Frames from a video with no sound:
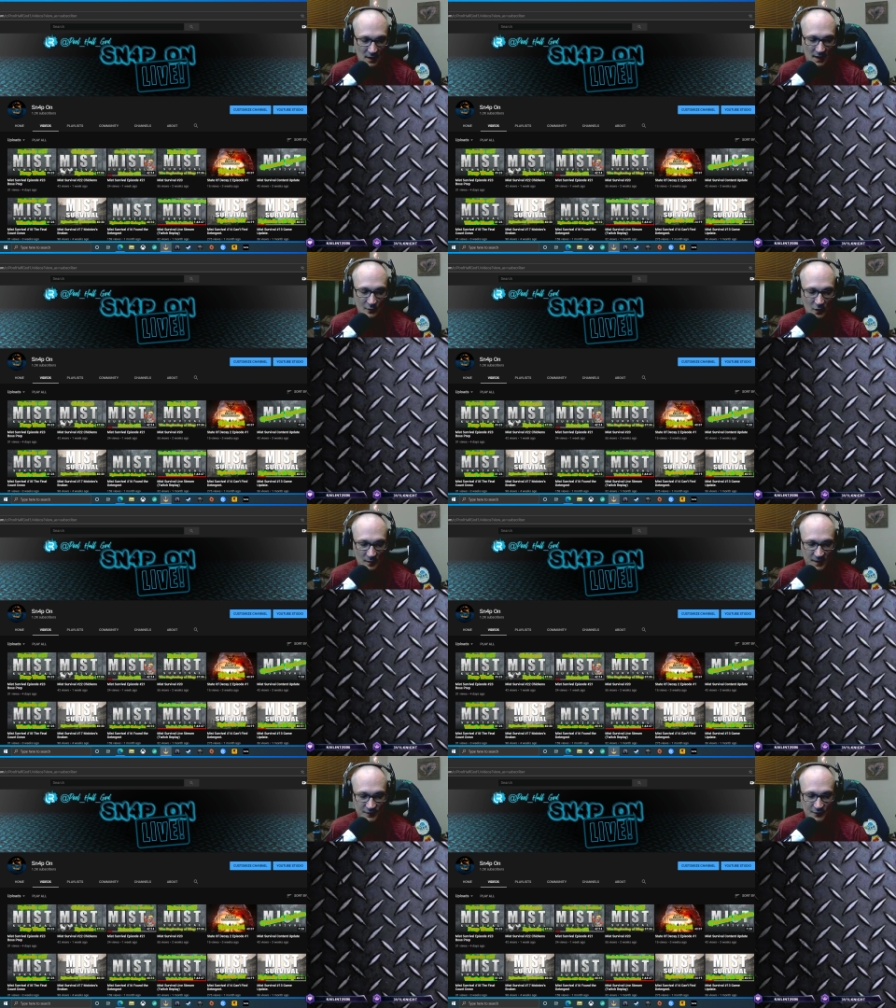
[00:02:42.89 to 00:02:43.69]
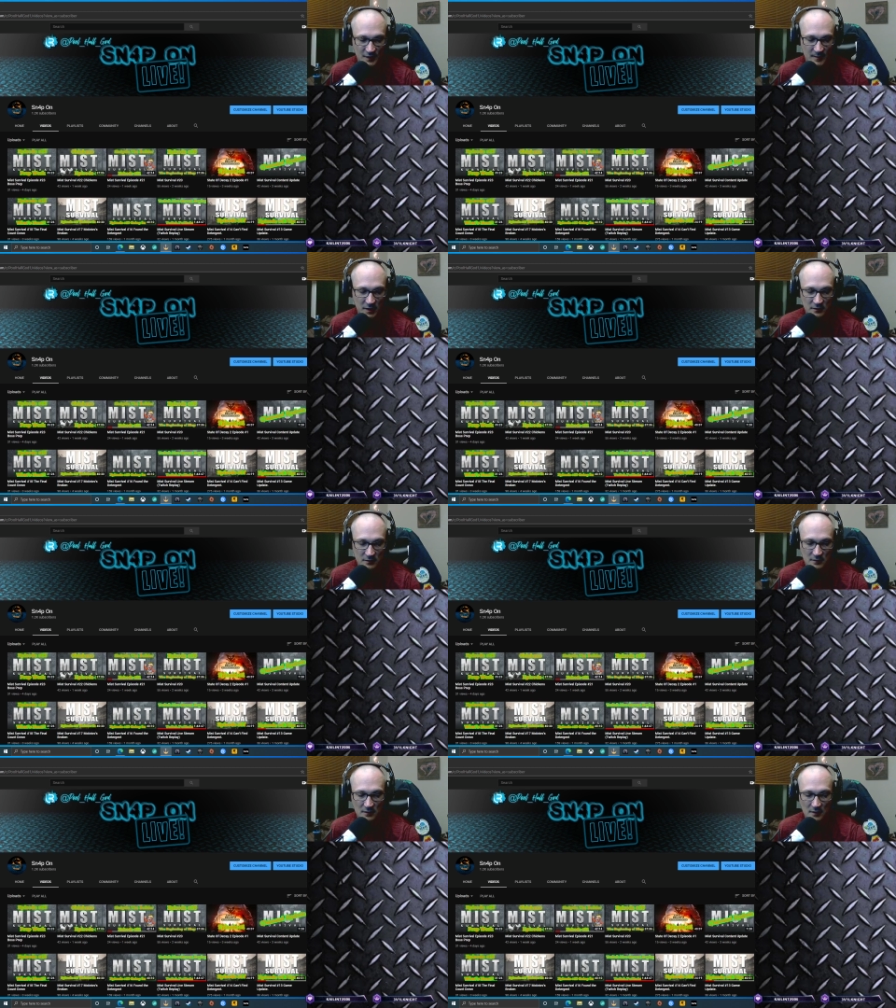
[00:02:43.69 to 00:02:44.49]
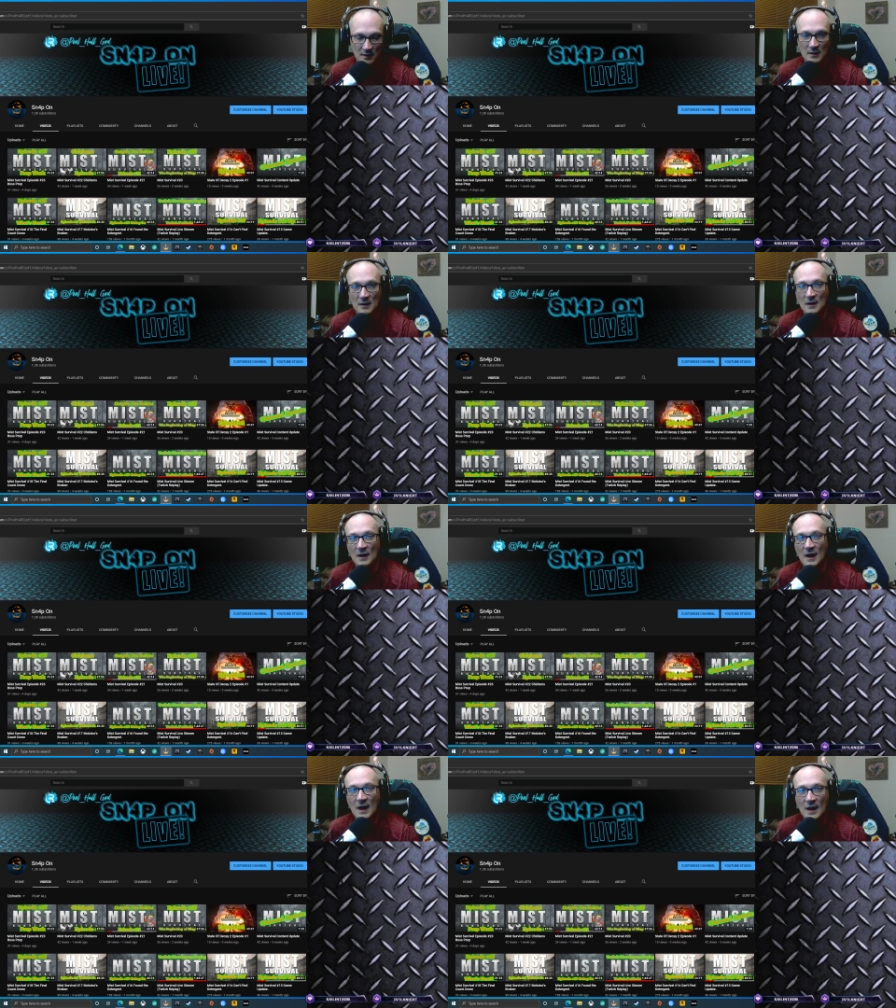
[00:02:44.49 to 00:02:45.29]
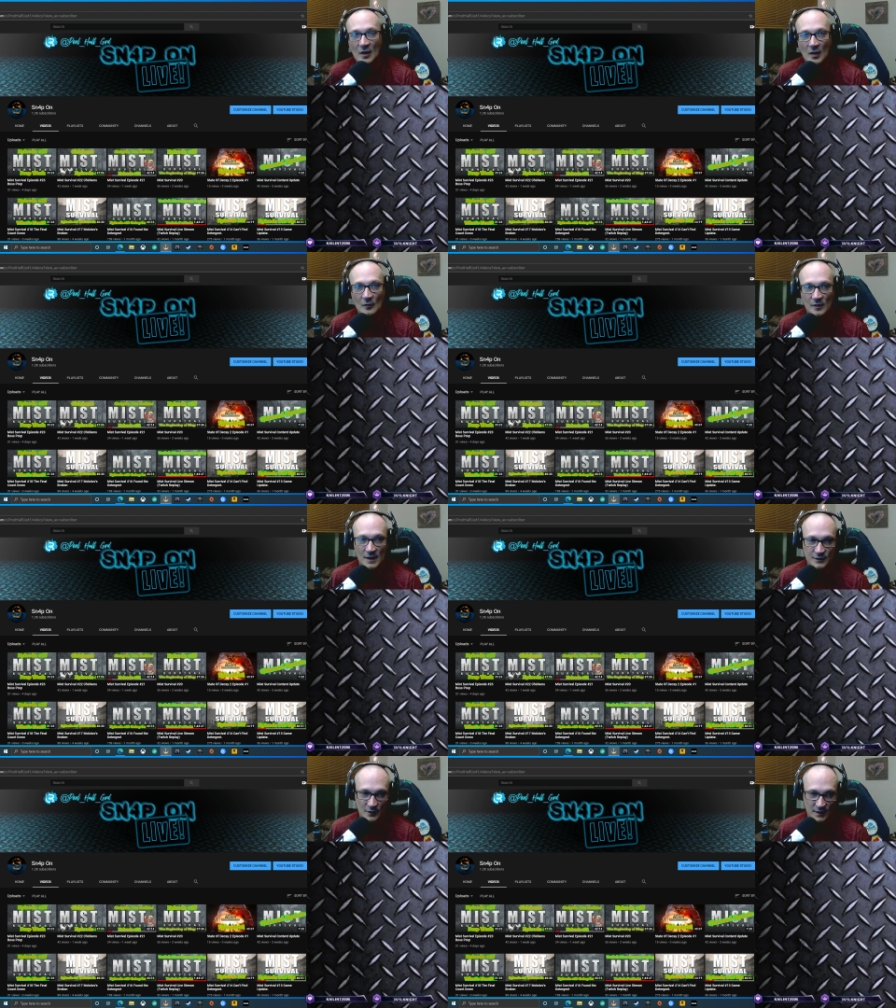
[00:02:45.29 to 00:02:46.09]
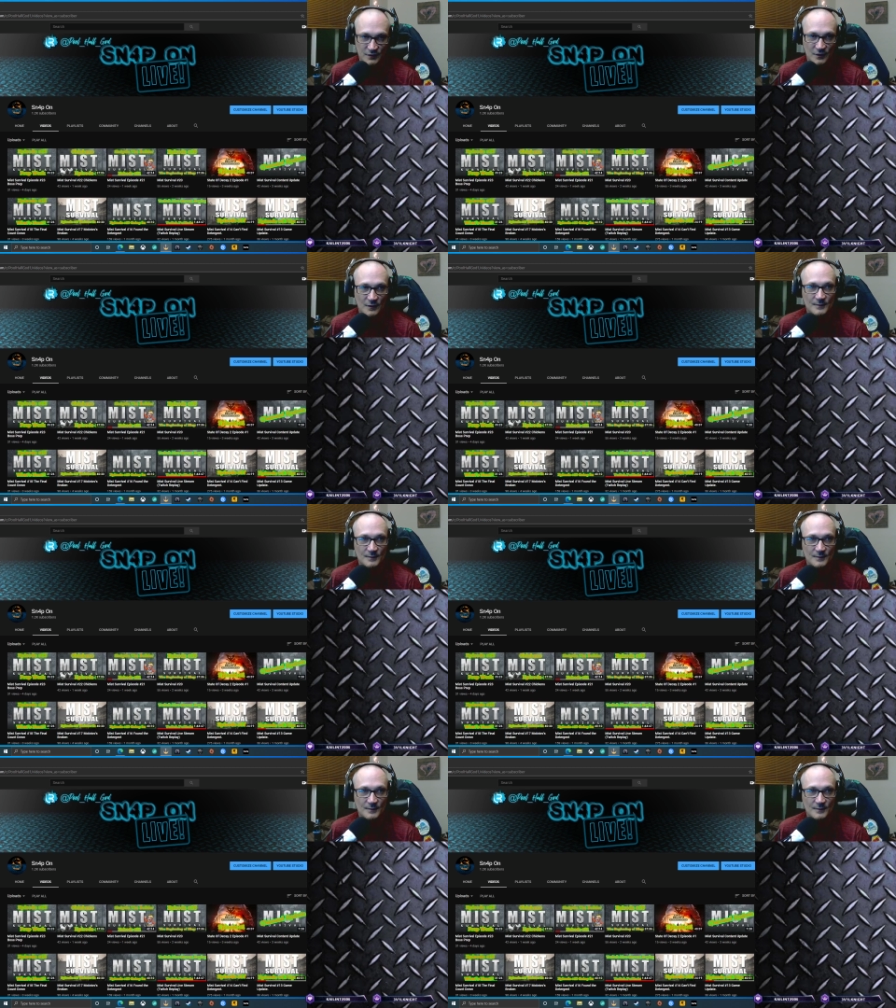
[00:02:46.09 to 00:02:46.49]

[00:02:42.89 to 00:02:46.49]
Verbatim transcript: I will be streaming uh, over on Twitch,